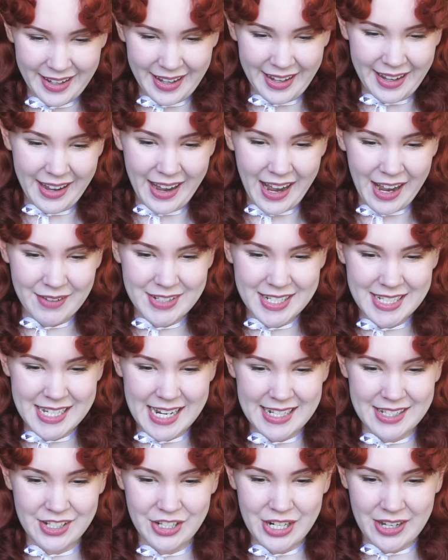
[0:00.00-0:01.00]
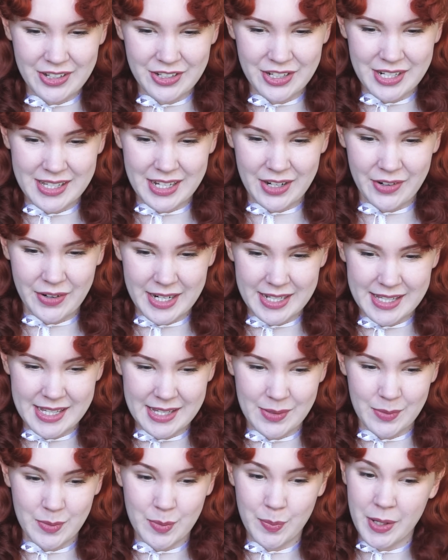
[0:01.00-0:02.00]
uh, often takes challenges and
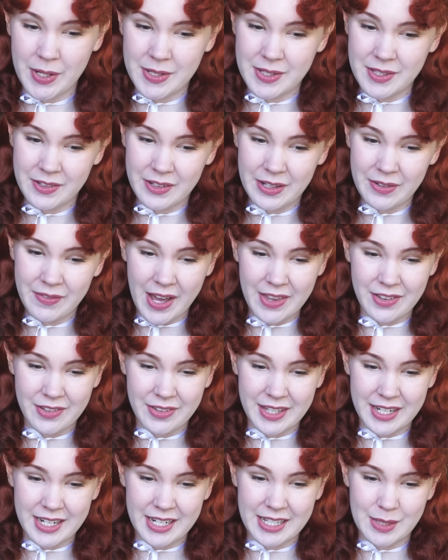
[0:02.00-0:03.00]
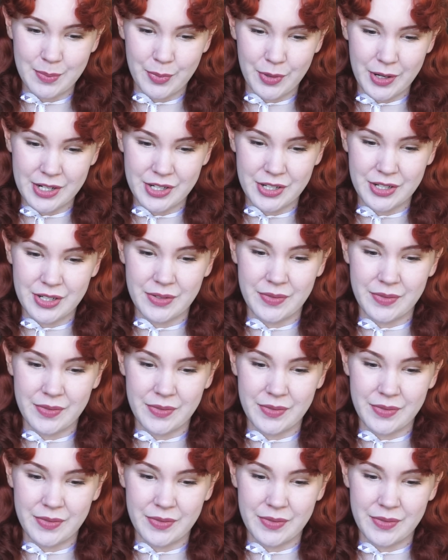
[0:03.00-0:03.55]
criticisms personally rather than inspiration